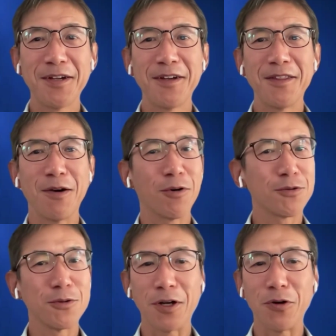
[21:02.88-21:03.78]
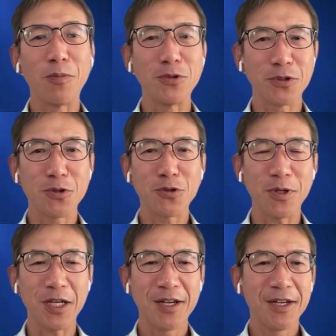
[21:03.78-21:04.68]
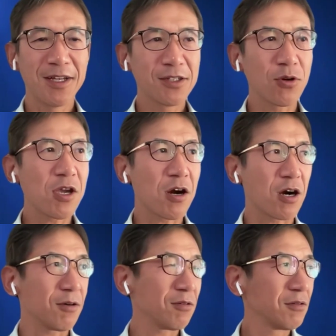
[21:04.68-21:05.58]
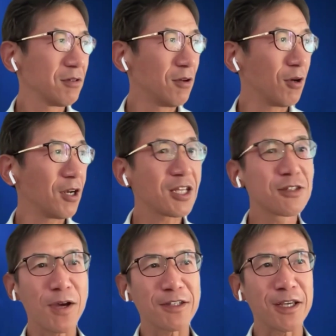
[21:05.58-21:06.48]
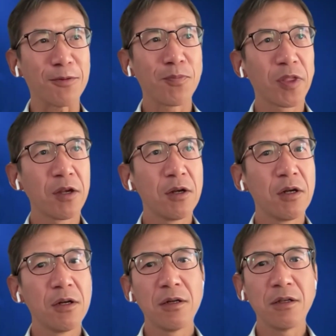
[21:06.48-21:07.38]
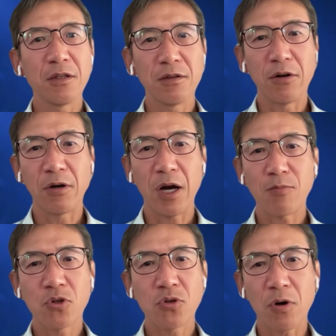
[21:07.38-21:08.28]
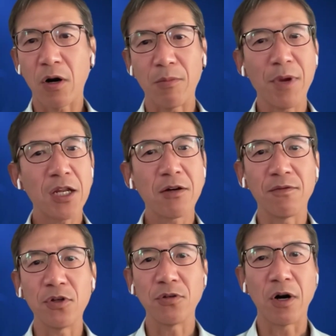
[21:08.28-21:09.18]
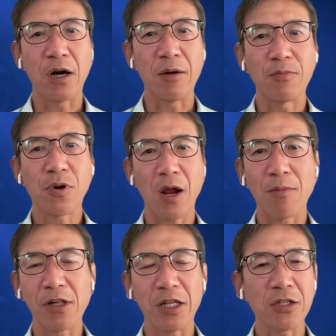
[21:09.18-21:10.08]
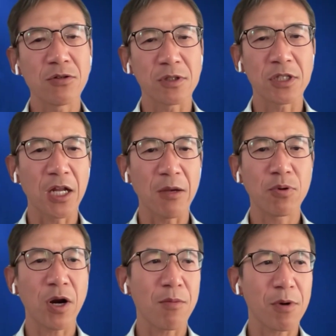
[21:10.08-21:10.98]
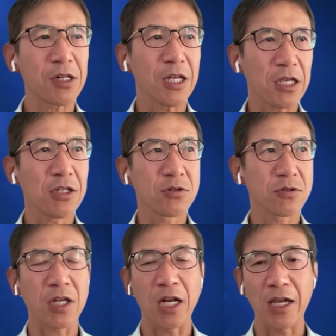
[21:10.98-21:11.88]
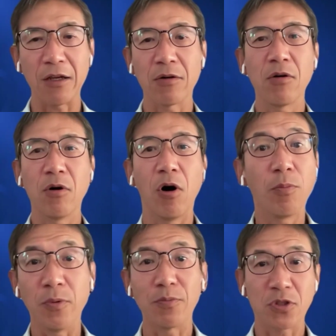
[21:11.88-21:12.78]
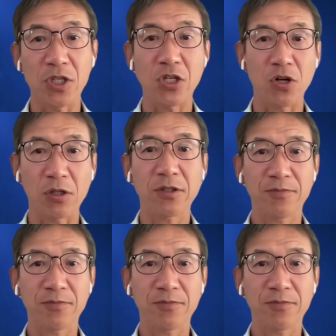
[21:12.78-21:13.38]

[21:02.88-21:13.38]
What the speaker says: They want to do an open surgery. So here, no, let's face it. No, I'm sure many of you are primarily interested in open procedures.